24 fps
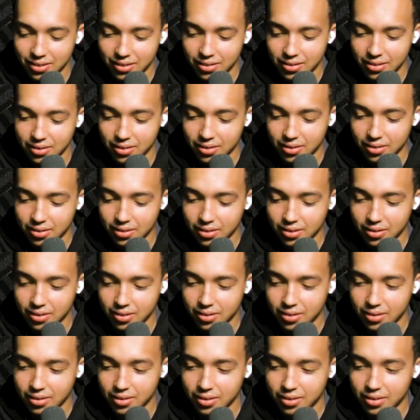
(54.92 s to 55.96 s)

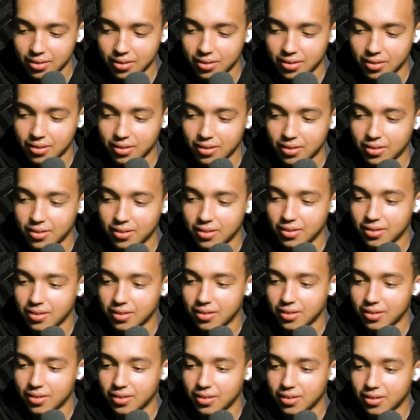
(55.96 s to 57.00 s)

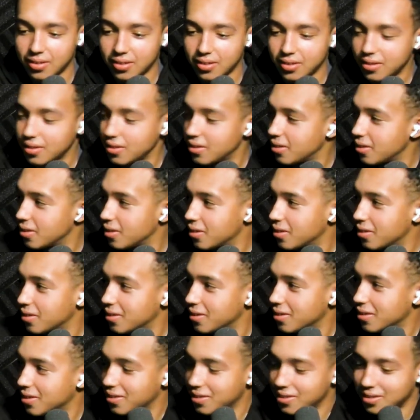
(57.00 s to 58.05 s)

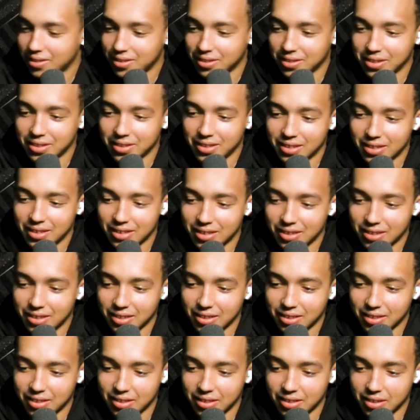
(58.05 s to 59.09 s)

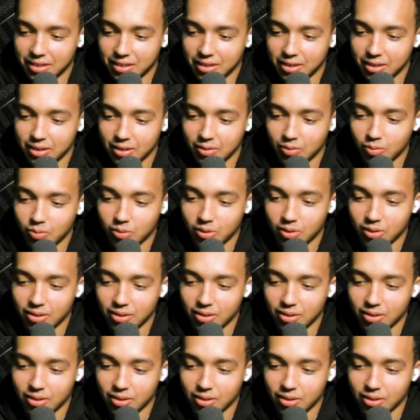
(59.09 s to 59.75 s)
No words are spoken by the person on screen.